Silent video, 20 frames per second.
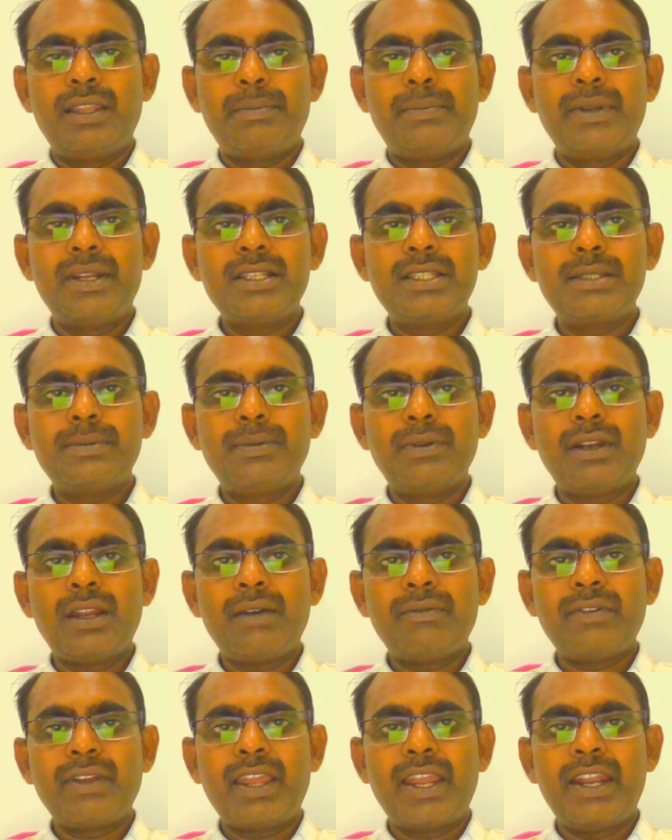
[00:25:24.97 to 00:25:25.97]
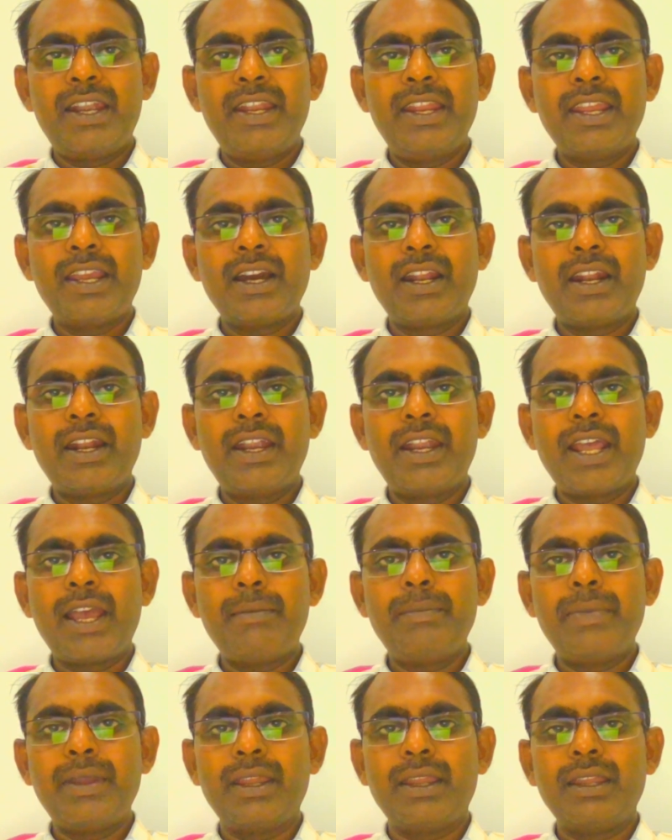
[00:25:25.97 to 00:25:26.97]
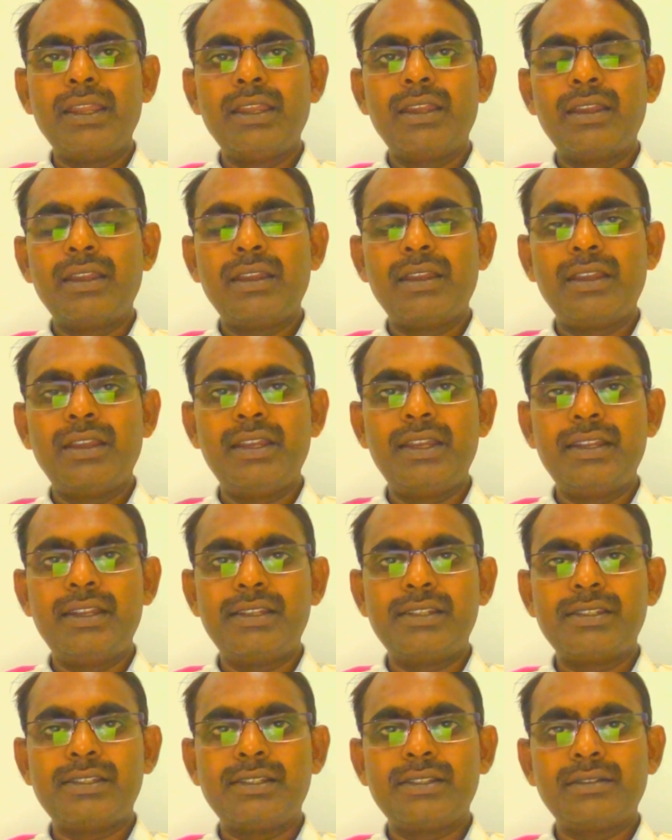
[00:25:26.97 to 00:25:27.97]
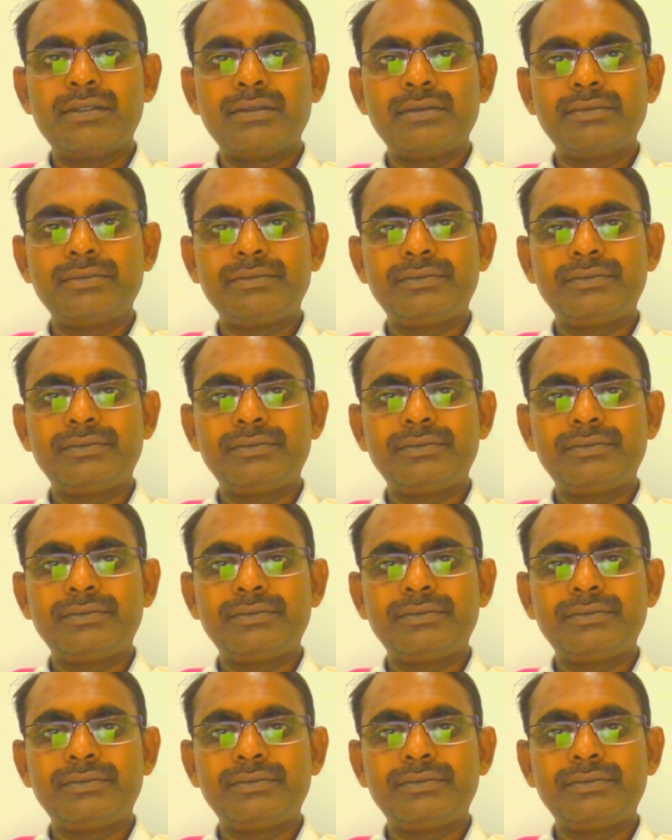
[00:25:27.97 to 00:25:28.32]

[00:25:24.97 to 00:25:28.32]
The principle of eddy current damping is